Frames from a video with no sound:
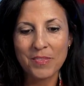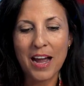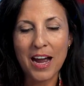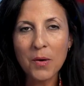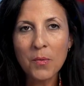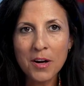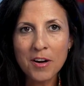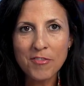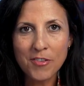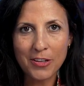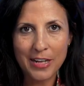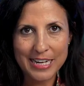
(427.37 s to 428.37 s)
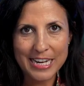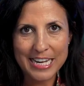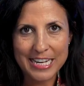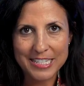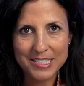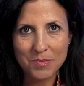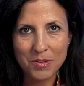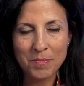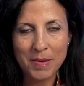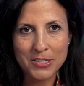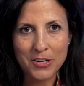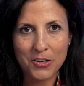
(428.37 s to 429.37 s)
I want to feel at ease with
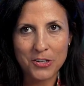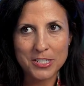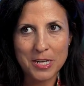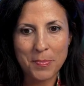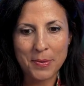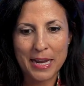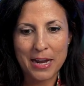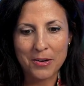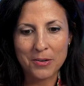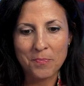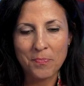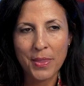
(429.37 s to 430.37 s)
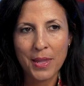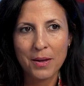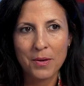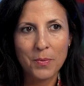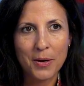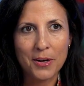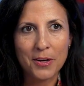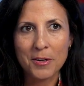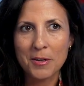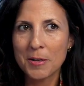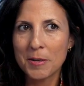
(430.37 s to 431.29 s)
my daughter stepping out where